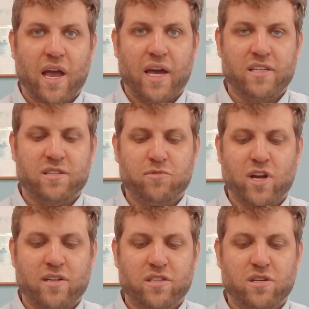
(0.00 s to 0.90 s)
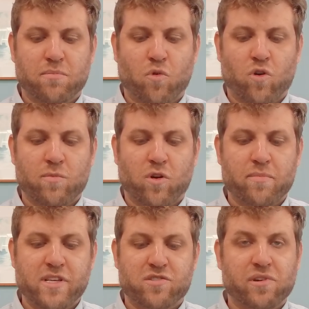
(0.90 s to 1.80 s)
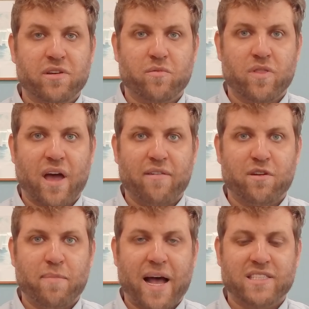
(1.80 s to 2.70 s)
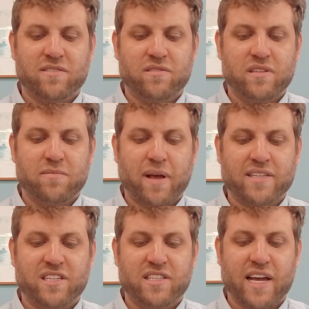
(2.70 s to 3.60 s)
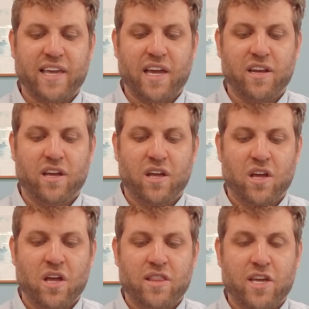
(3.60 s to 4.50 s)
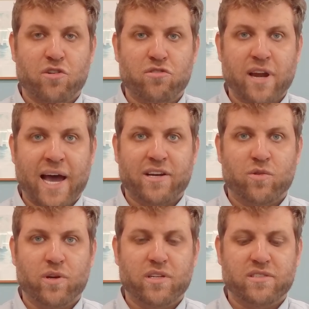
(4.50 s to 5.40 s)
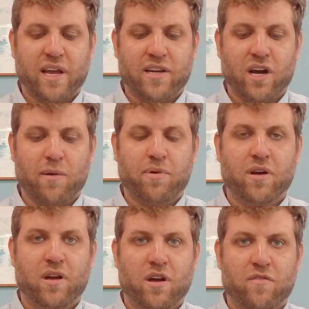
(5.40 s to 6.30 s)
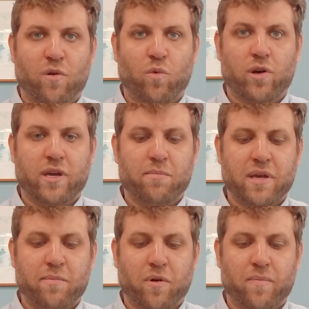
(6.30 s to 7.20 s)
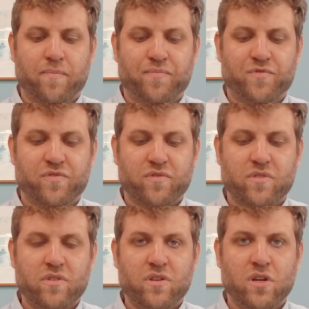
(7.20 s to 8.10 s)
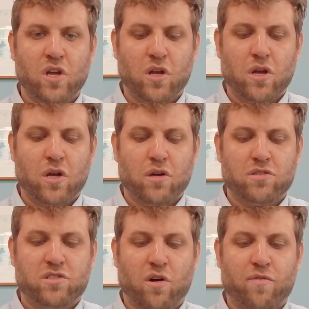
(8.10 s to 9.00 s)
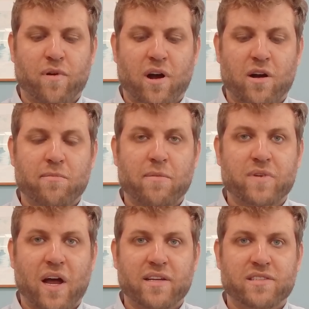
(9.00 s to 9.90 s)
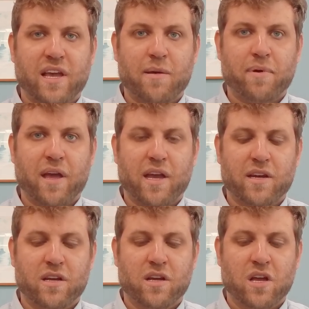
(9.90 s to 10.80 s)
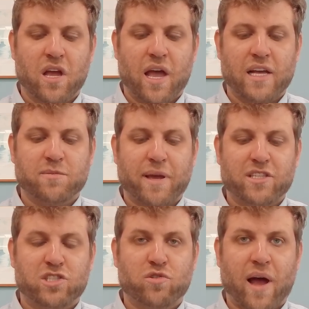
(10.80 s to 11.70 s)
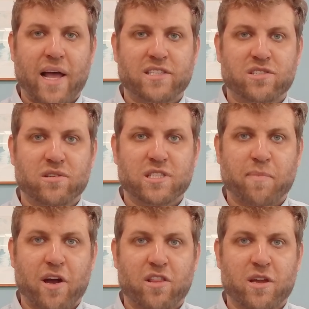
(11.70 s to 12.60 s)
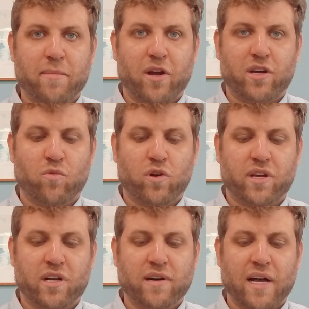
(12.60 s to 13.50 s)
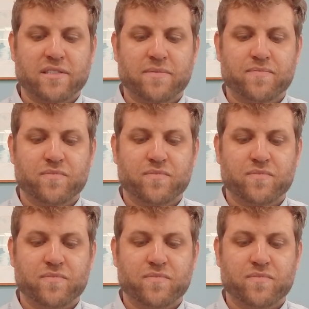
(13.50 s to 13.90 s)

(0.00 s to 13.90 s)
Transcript: and is subjected to more and more misery with every passing decade that you're not going to stand up for working people. So far, Mamdani's campaign has made strides to inspire the American working class.